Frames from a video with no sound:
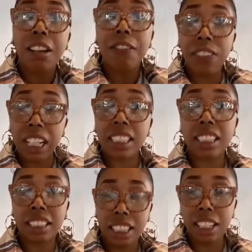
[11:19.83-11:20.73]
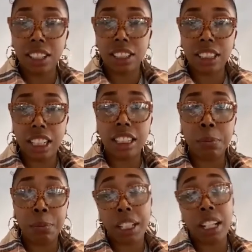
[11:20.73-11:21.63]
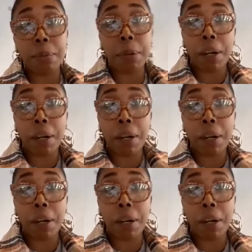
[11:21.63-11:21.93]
vintage sneakers is becoming